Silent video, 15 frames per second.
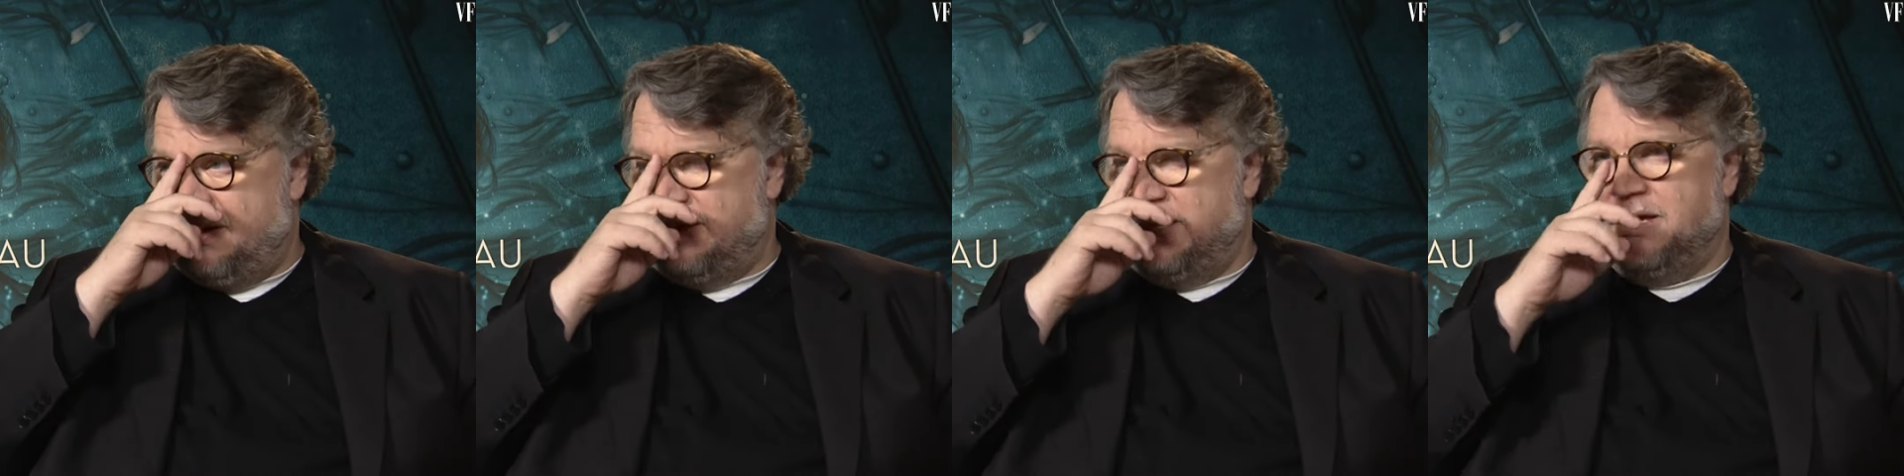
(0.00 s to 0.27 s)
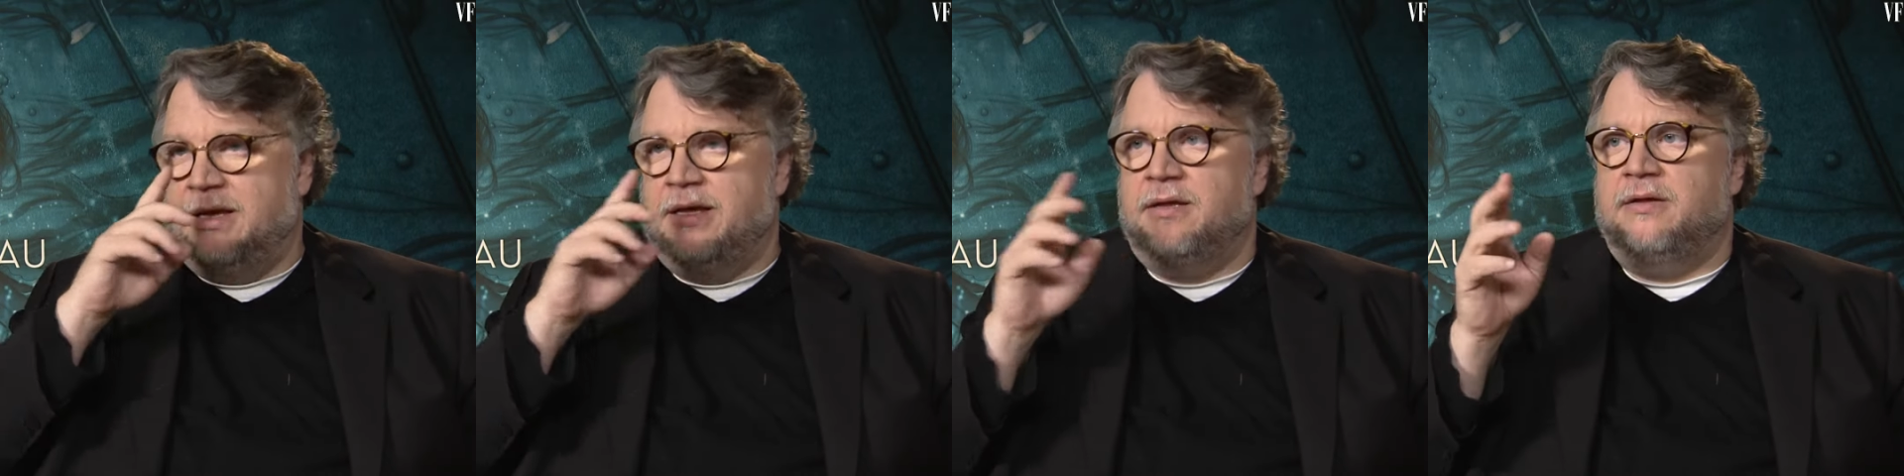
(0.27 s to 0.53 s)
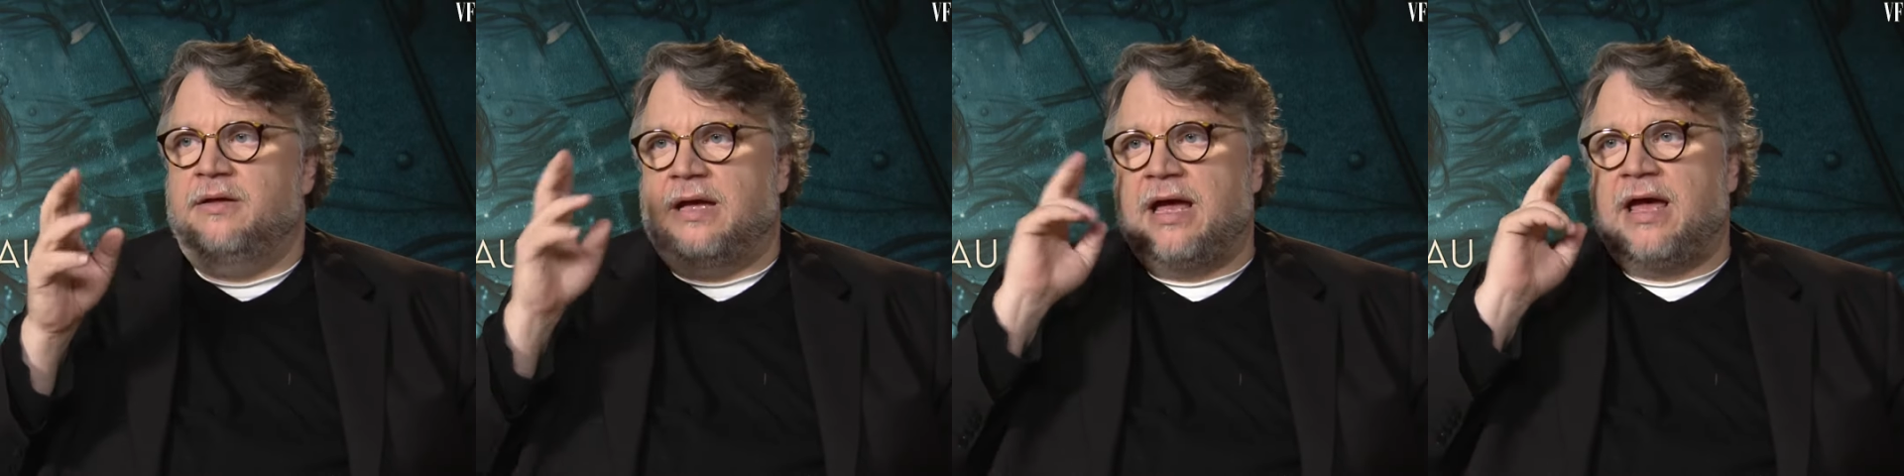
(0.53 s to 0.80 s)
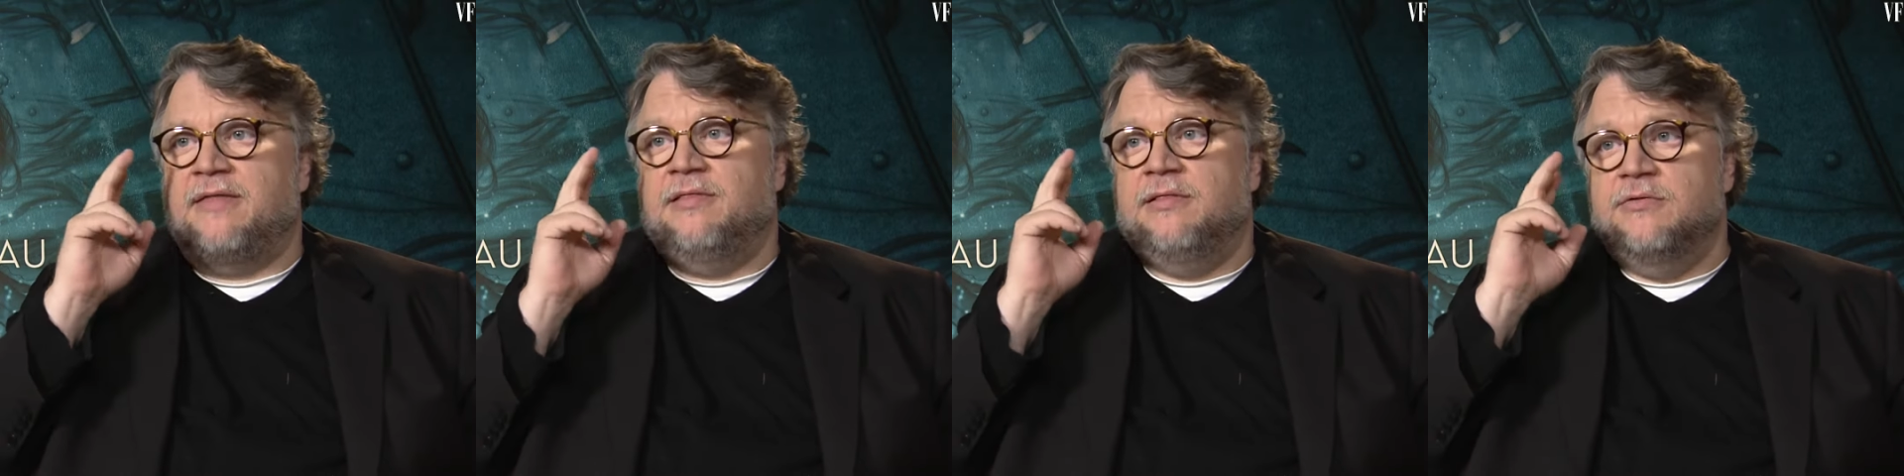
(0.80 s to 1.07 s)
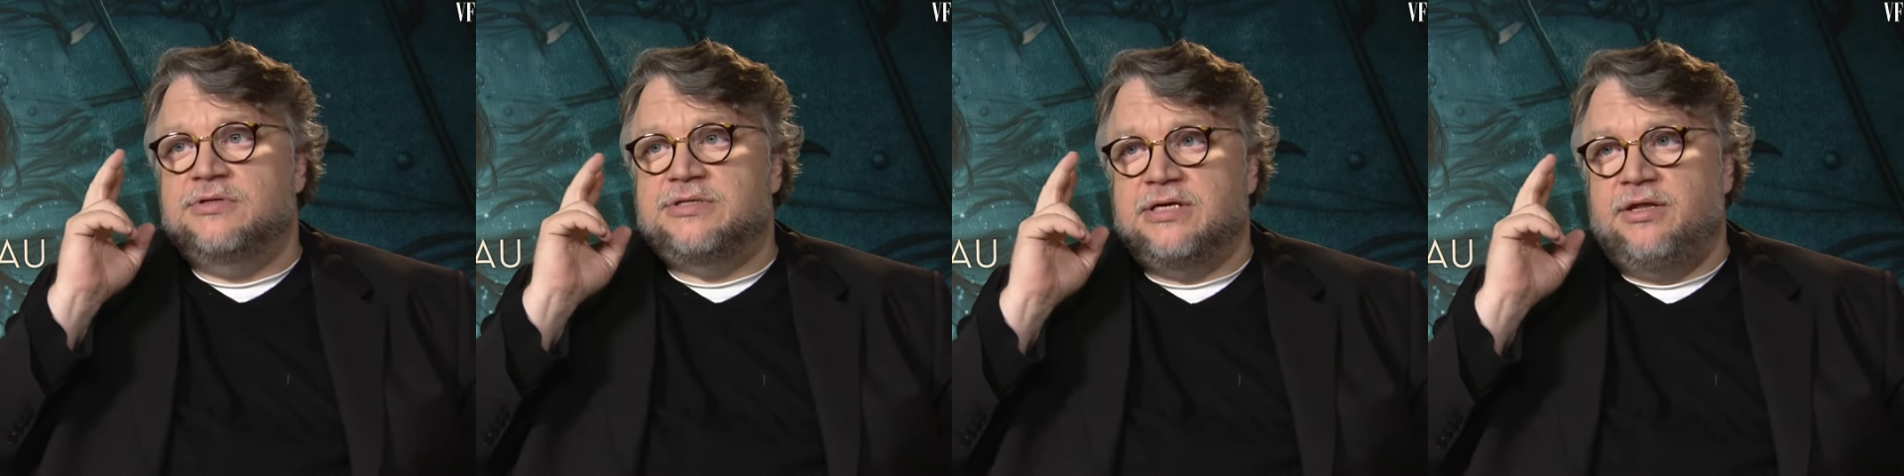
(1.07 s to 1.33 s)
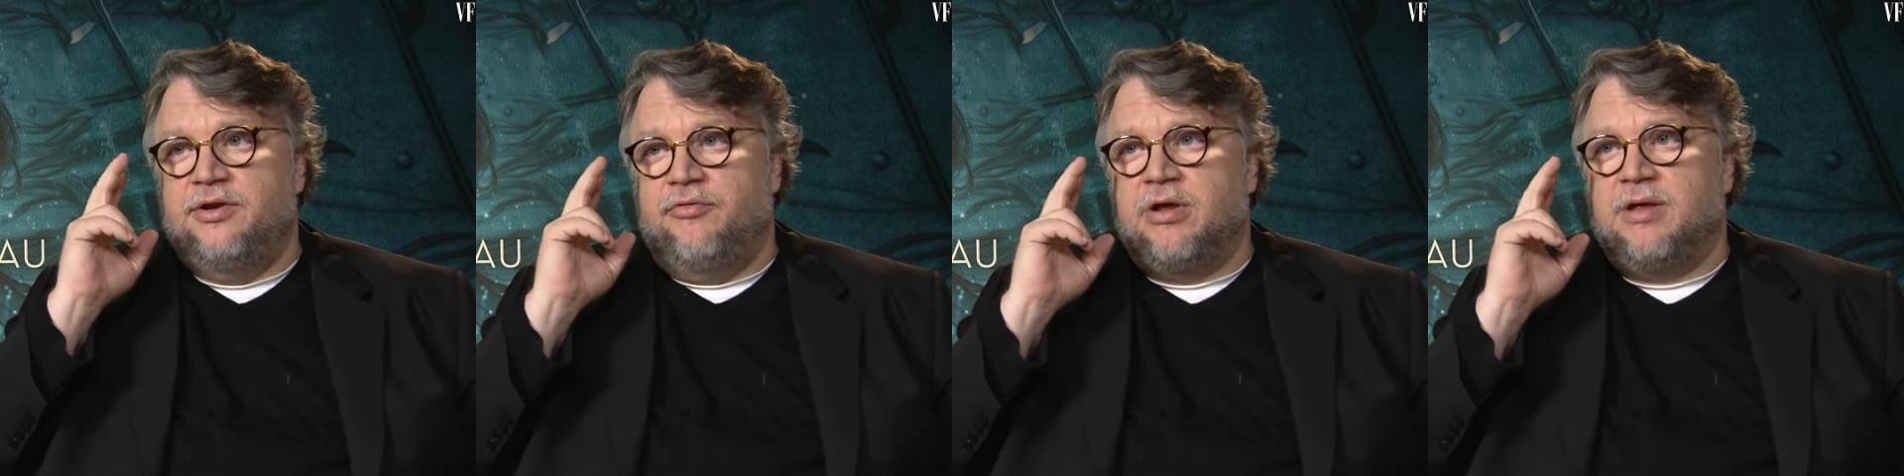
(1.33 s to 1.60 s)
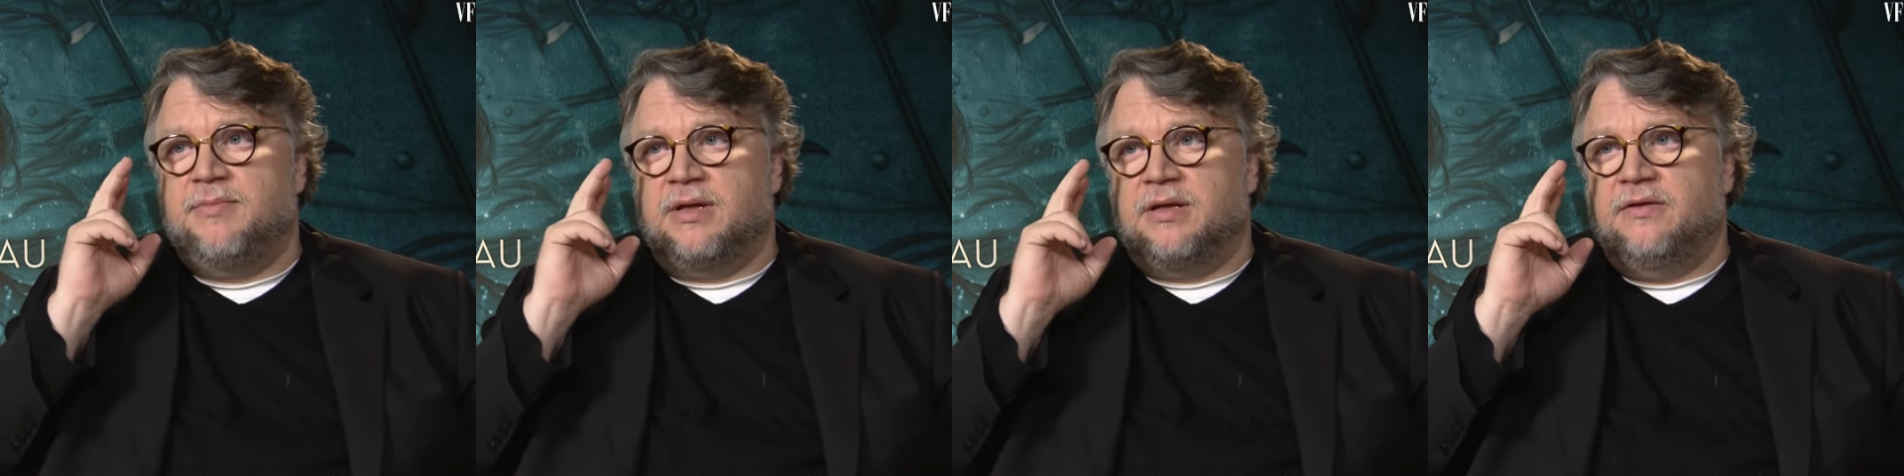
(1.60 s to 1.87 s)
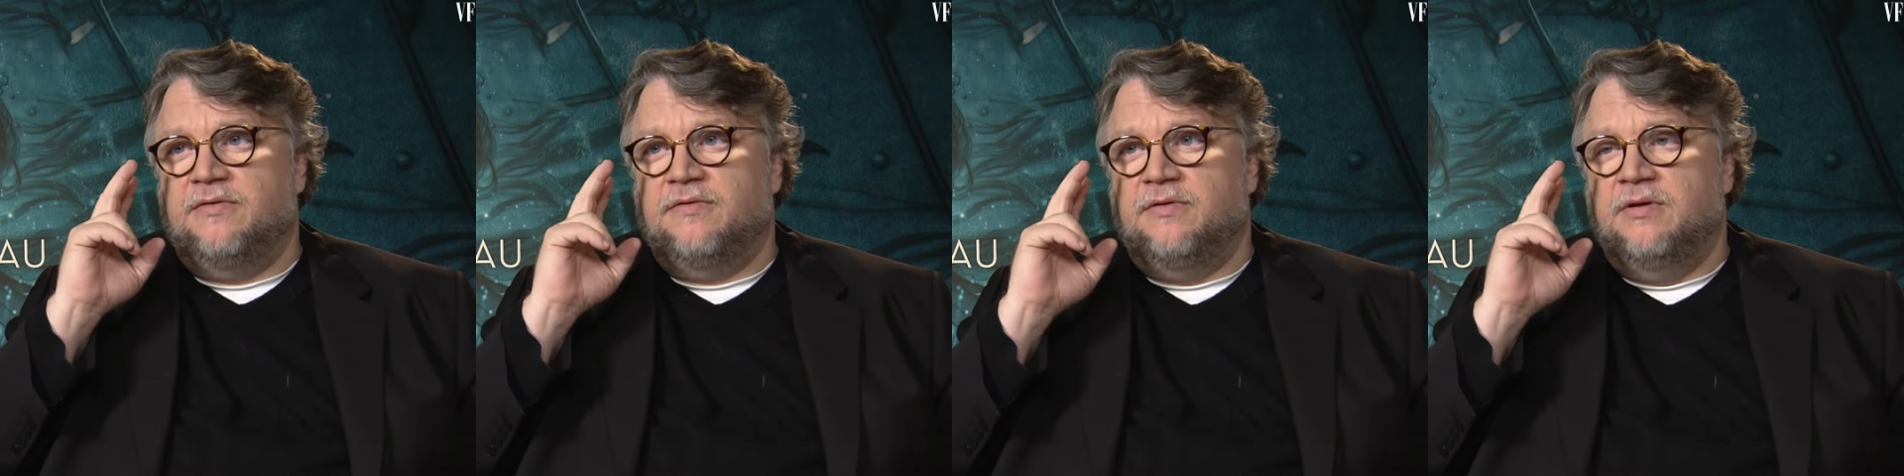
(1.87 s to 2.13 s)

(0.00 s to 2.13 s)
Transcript: I had lucid dreamings,